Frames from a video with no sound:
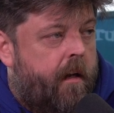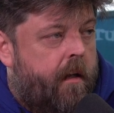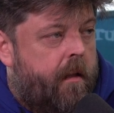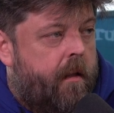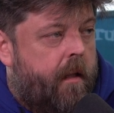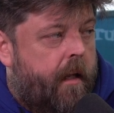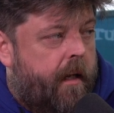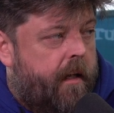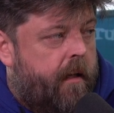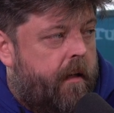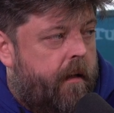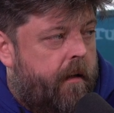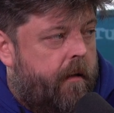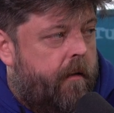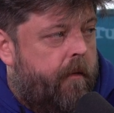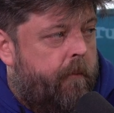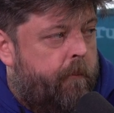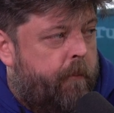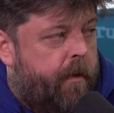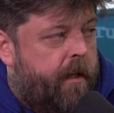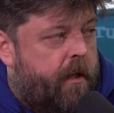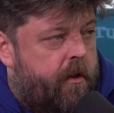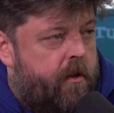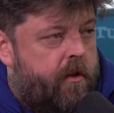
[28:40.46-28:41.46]
Like,
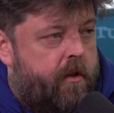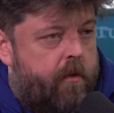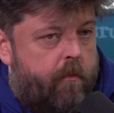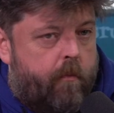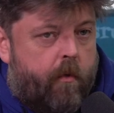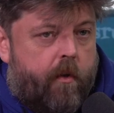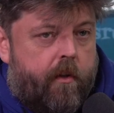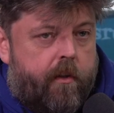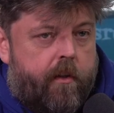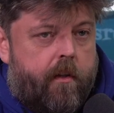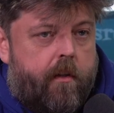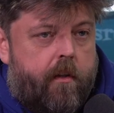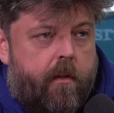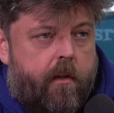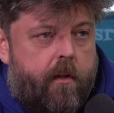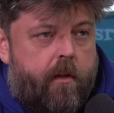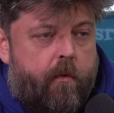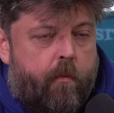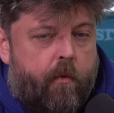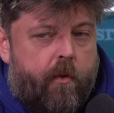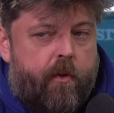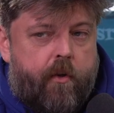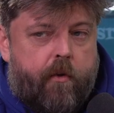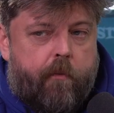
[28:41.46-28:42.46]
because you want
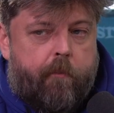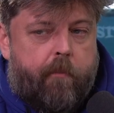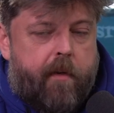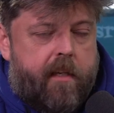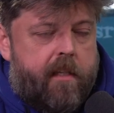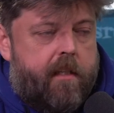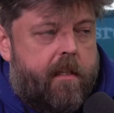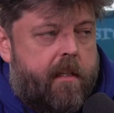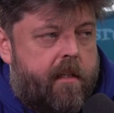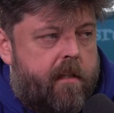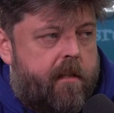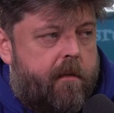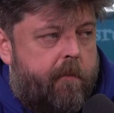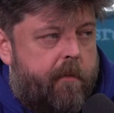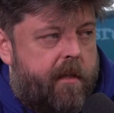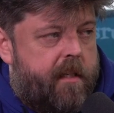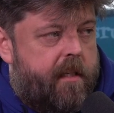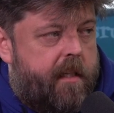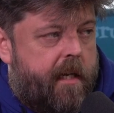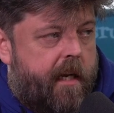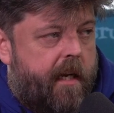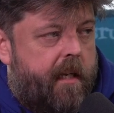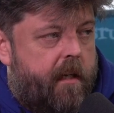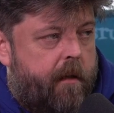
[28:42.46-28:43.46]
your business to be
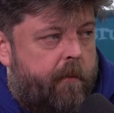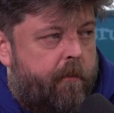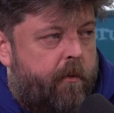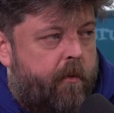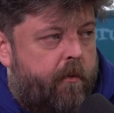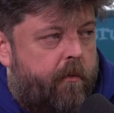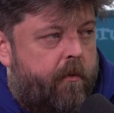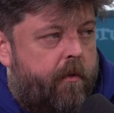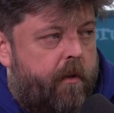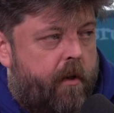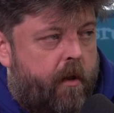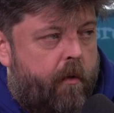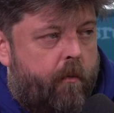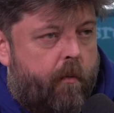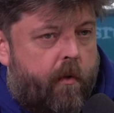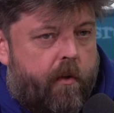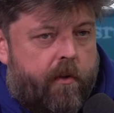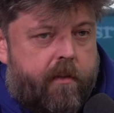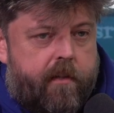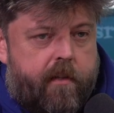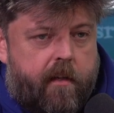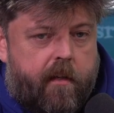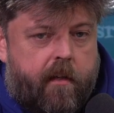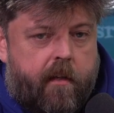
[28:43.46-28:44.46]
scalable. You
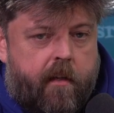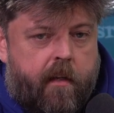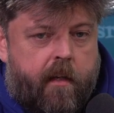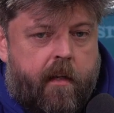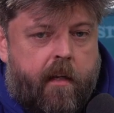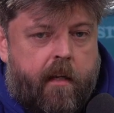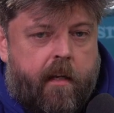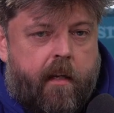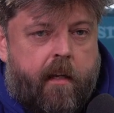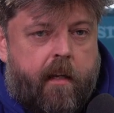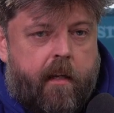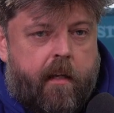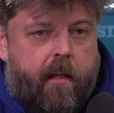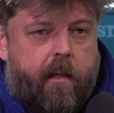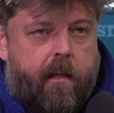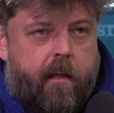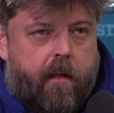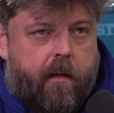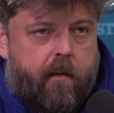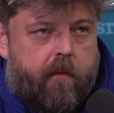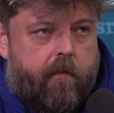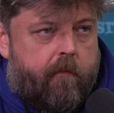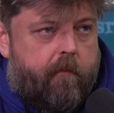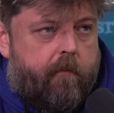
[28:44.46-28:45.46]
want to,
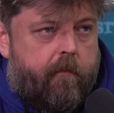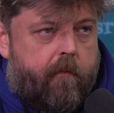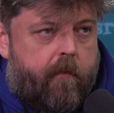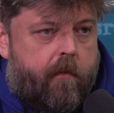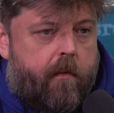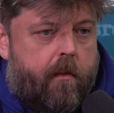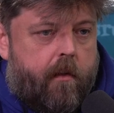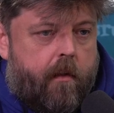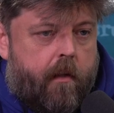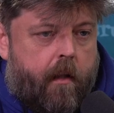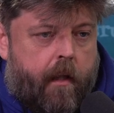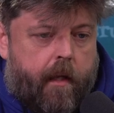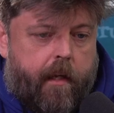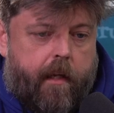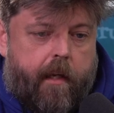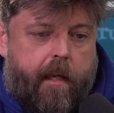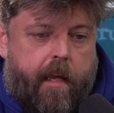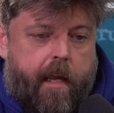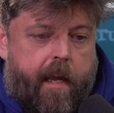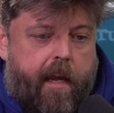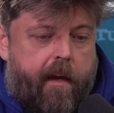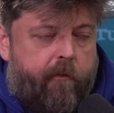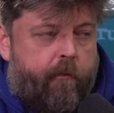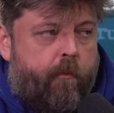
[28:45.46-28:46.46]
like,
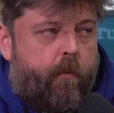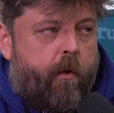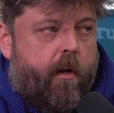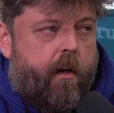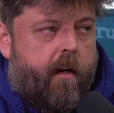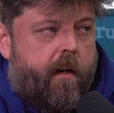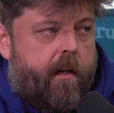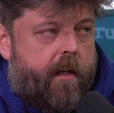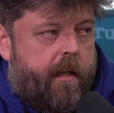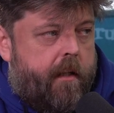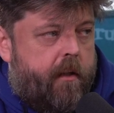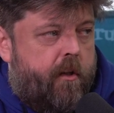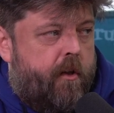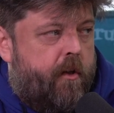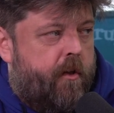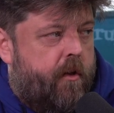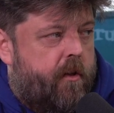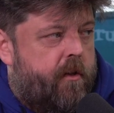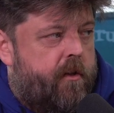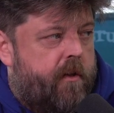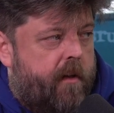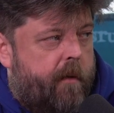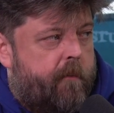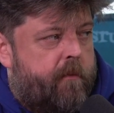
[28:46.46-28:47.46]
have work in the
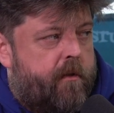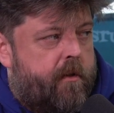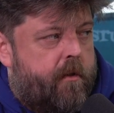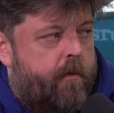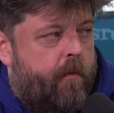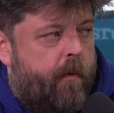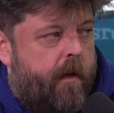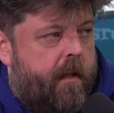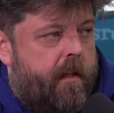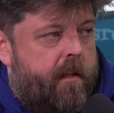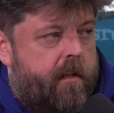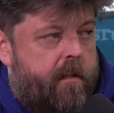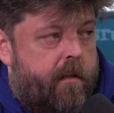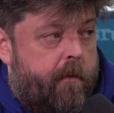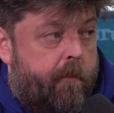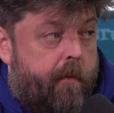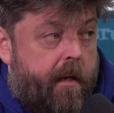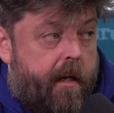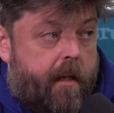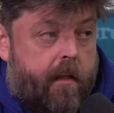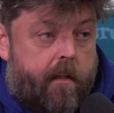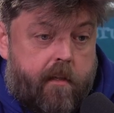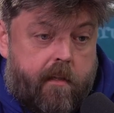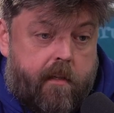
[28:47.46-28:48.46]
good times as well as the
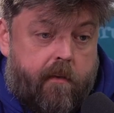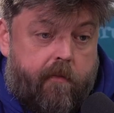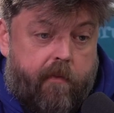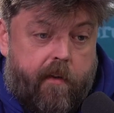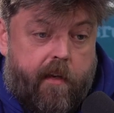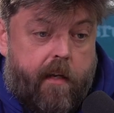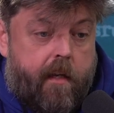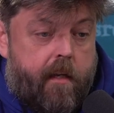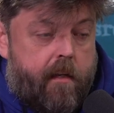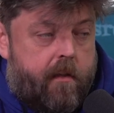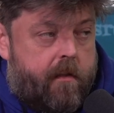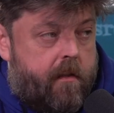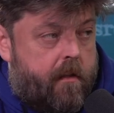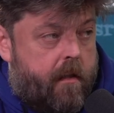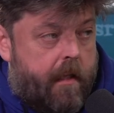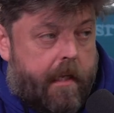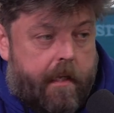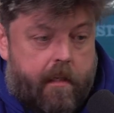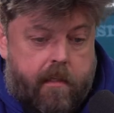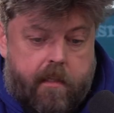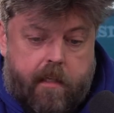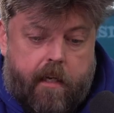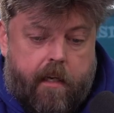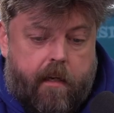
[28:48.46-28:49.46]
bad. Because if it is,
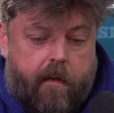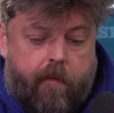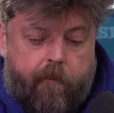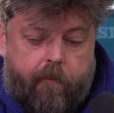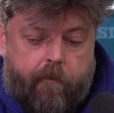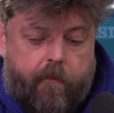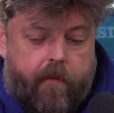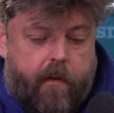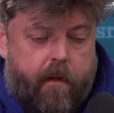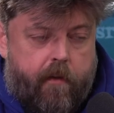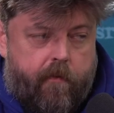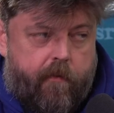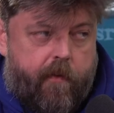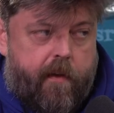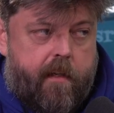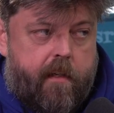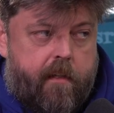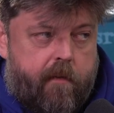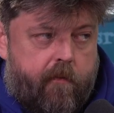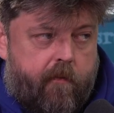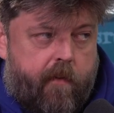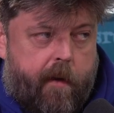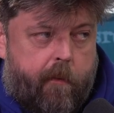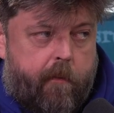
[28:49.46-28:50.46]
let's say, a
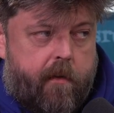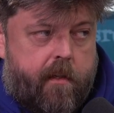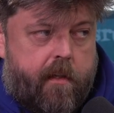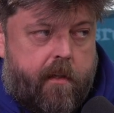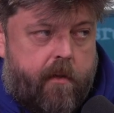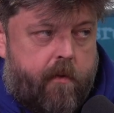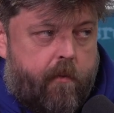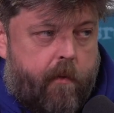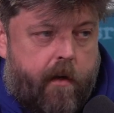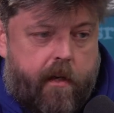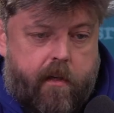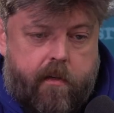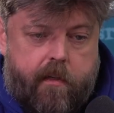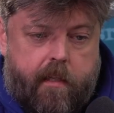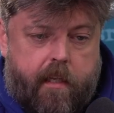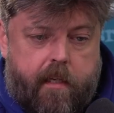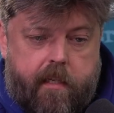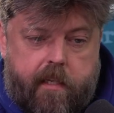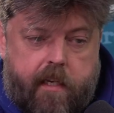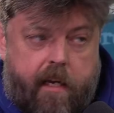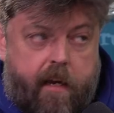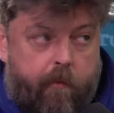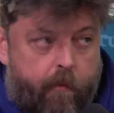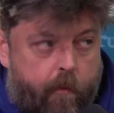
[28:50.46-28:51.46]
feast and famine situation, let's say